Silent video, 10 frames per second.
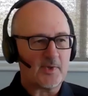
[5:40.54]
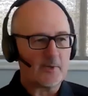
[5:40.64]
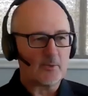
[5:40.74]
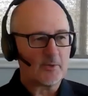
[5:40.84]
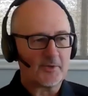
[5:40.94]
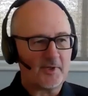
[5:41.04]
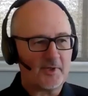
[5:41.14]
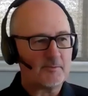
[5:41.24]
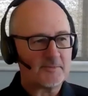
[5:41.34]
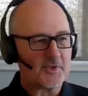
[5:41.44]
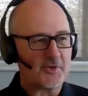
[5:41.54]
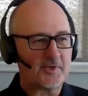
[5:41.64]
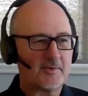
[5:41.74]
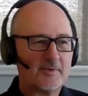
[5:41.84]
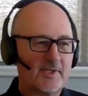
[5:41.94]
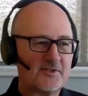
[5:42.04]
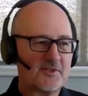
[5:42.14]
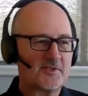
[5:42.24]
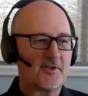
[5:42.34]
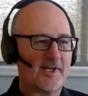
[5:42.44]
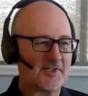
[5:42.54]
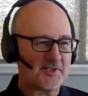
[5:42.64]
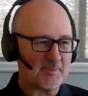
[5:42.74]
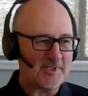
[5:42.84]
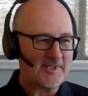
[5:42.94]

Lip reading: we work with you, so you can instill that discipline